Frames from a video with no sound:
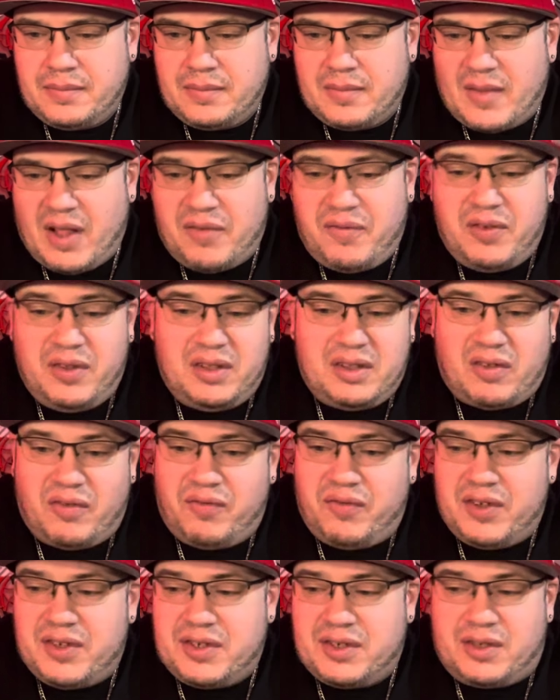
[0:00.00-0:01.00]
I feel like the
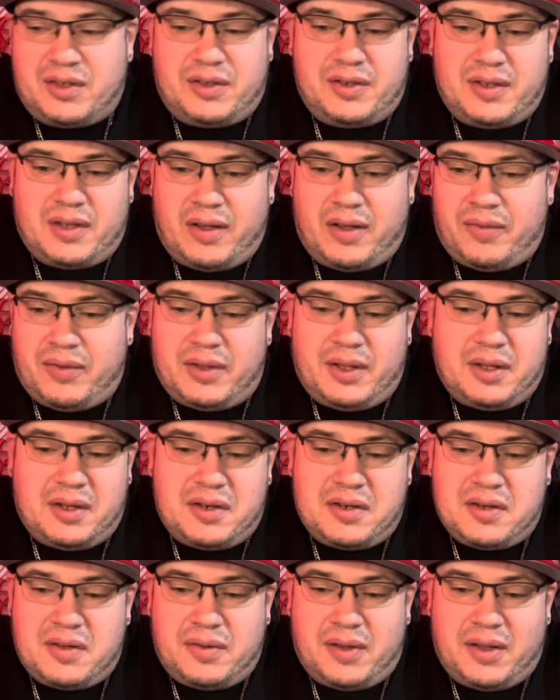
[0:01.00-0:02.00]
physical, I feel
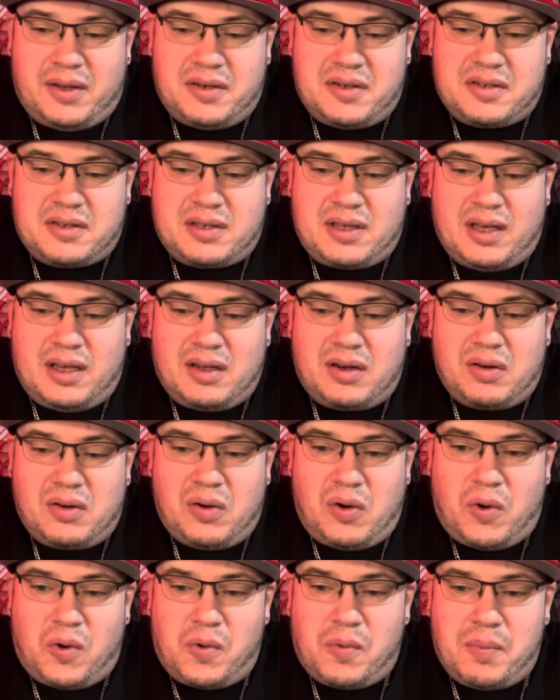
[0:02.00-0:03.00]
like they just can't
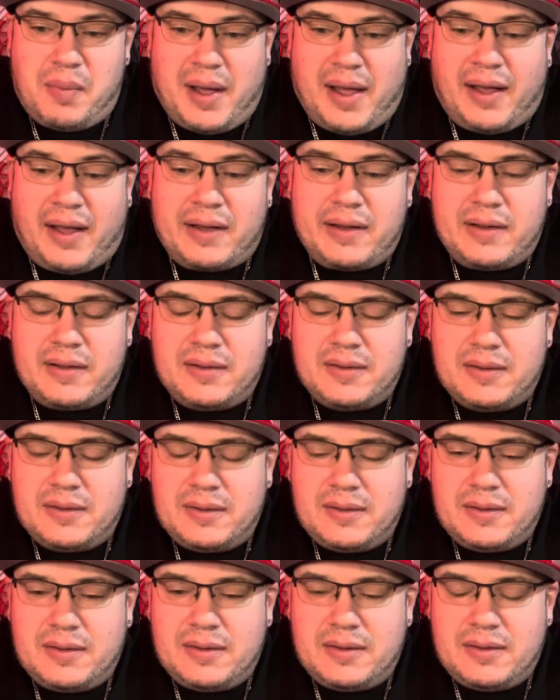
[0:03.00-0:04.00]
hold back.
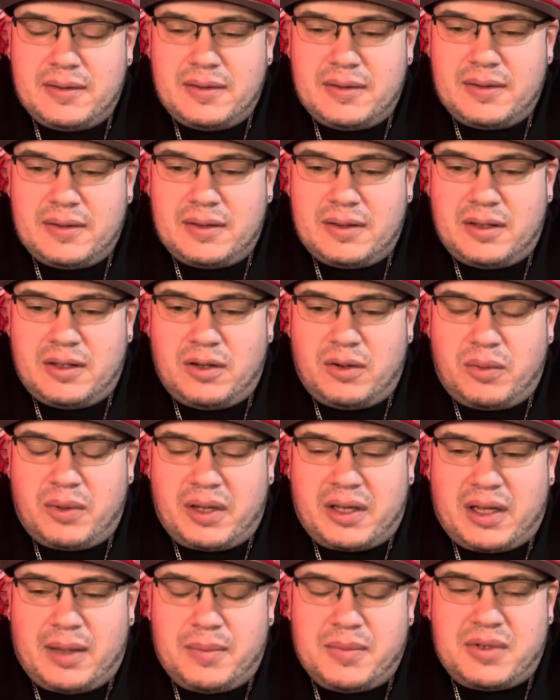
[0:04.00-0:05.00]
You know, when
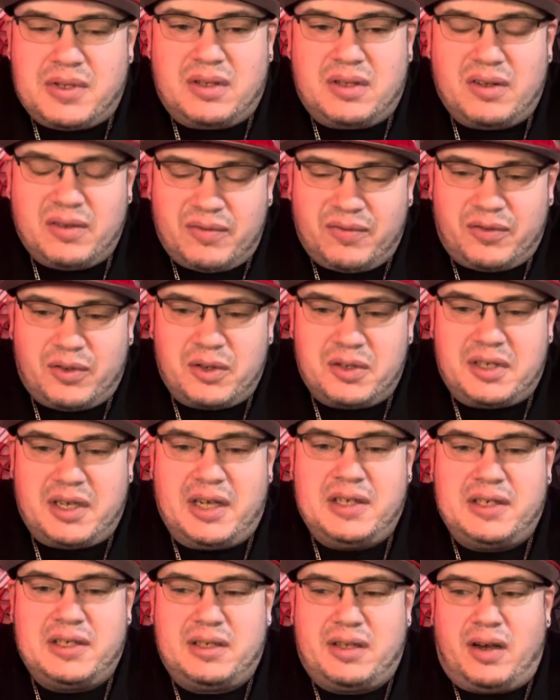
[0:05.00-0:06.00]
it comes to the
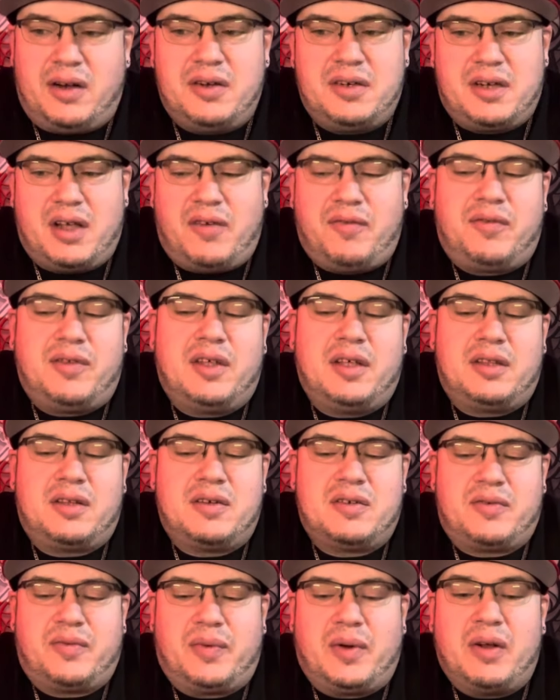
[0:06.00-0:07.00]
flirtatious energy, I feel like
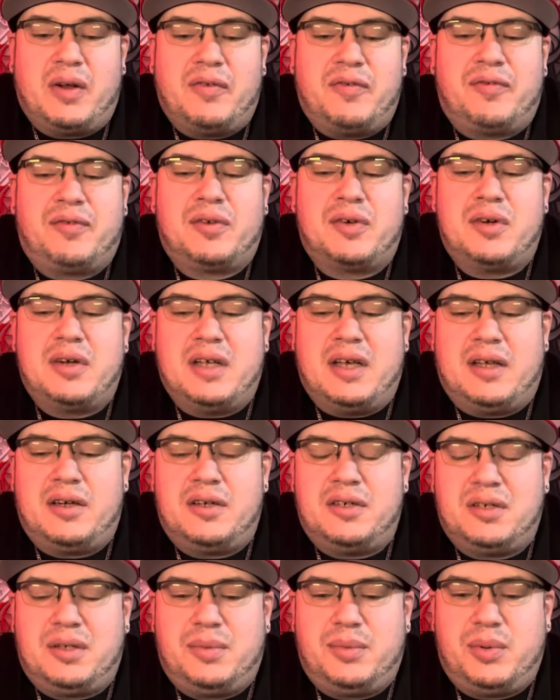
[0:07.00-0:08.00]
there's a very flirty
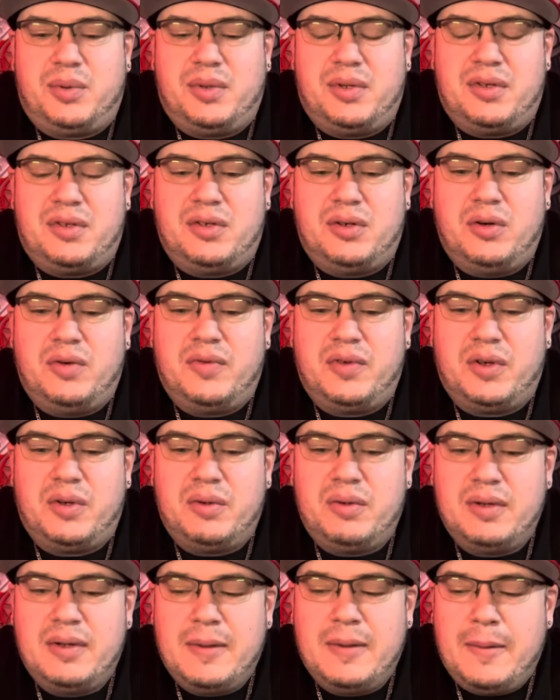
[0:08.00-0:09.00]
energy between the two of
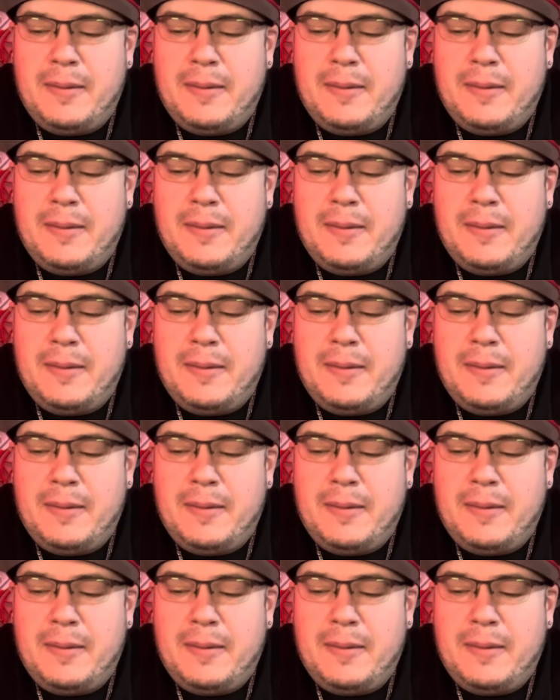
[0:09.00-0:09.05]
you.